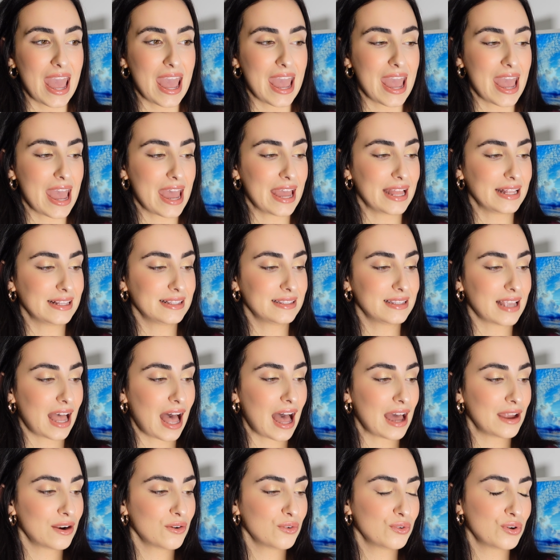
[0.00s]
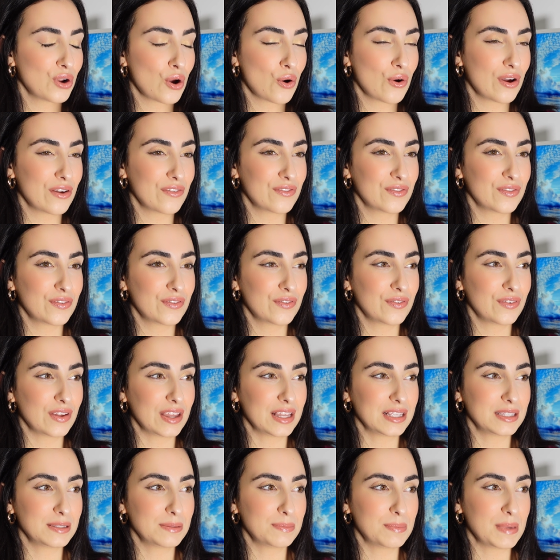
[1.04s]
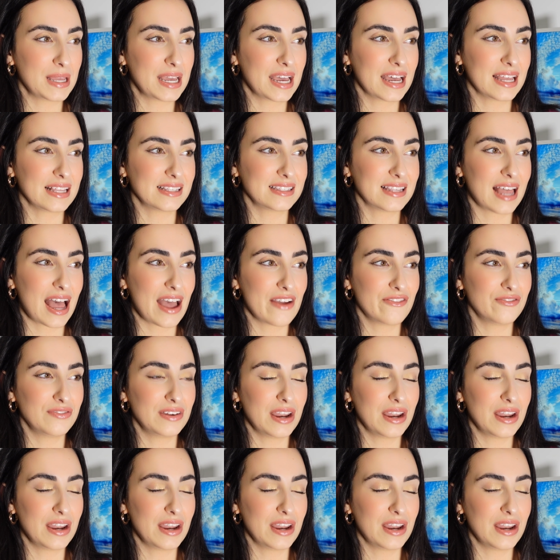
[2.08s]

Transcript: And I don't know if it's because I've